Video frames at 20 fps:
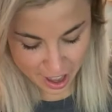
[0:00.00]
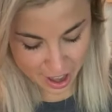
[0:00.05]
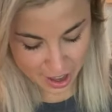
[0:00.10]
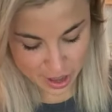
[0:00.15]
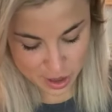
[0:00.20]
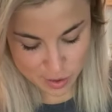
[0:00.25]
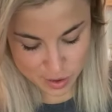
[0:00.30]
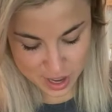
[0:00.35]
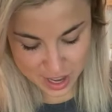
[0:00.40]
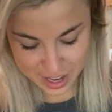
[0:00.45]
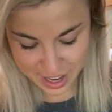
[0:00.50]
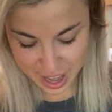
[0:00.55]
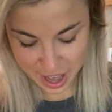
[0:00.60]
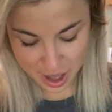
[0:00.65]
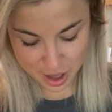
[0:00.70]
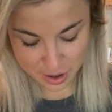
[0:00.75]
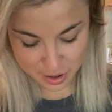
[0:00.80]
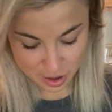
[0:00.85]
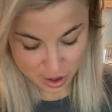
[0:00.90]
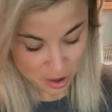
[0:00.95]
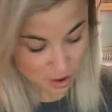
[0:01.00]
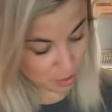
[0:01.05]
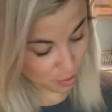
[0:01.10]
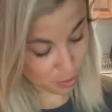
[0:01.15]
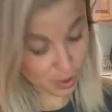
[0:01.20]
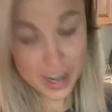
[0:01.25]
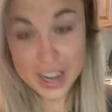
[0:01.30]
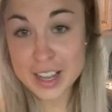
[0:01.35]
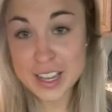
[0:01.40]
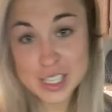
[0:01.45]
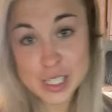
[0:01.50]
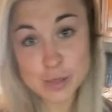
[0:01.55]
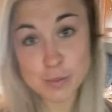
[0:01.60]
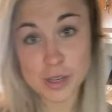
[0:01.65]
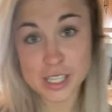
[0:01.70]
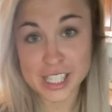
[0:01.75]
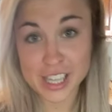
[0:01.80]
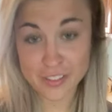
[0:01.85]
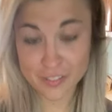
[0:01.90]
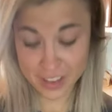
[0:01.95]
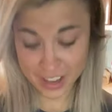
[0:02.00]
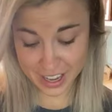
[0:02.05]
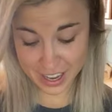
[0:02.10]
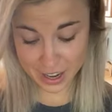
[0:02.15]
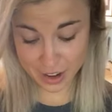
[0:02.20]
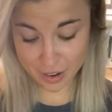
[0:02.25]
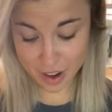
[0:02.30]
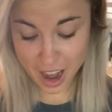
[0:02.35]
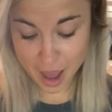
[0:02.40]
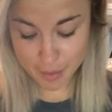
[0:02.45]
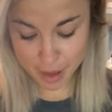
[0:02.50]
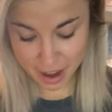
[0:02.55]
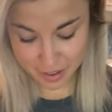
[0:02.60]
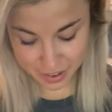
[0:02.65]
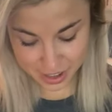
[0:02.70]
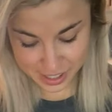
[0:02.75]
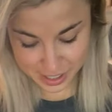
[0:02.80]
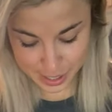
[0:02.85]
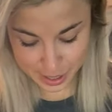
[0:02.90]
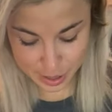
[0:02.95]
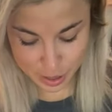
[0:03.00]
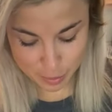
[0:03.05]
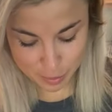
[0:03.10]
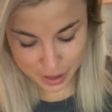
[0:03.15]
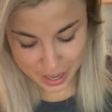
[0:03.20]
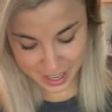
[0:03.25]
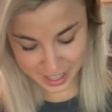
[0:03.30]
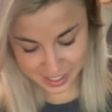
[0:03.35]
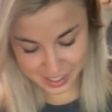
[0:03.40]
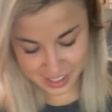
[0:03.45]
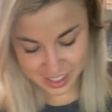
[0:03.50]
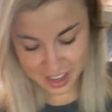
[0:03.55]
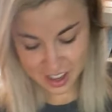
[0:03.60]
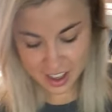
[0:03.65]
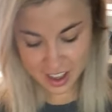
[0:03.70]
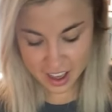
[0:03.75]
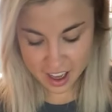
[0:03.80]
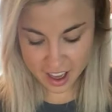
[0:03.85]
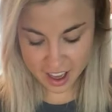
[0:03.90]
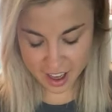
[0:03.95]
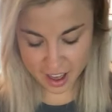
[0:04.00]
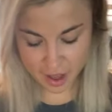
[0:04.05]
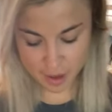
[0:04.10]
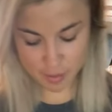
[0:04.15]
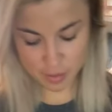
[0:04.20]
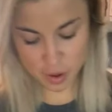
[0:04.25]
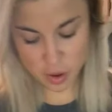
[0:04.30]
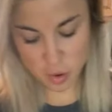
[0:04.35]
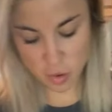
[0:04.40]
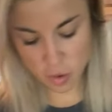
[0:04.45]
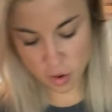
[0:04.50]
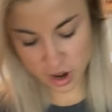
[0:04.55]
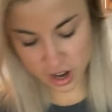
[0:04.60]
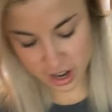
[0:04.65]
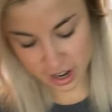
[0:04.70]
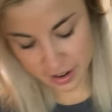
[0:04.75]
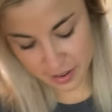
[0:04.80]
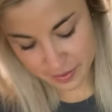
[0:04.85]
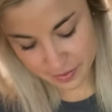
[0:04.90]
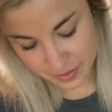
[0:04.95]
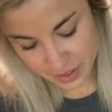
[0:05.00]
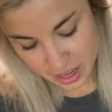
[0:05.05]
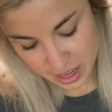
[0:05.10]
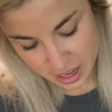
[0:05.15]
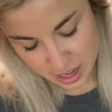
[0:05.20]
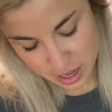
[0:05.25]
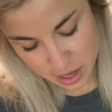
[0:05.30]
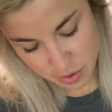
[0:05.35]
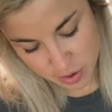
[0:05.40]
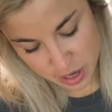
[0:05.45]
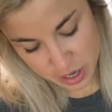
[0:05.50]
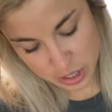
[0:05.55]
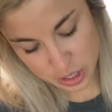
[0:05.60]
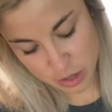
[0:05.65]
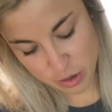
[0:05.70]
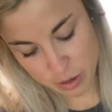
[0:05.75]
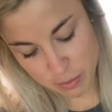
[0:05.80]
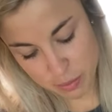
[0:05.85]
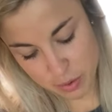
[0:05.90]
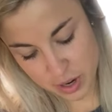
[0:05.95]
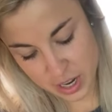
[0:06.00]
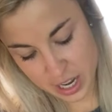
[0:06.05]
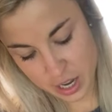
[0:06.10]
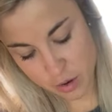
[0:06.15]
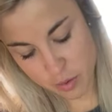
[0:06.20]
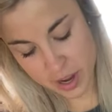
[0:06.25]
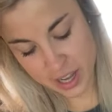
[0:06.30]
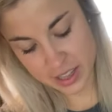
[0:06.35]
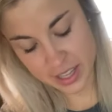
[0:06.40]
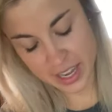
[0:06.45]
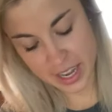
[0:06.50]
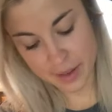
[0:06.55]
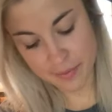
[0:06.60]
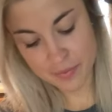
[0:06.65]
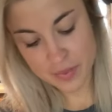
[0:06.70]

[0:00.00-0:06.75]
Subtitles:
You can get real specific and grab every single piece, or you can do it pretty quickly.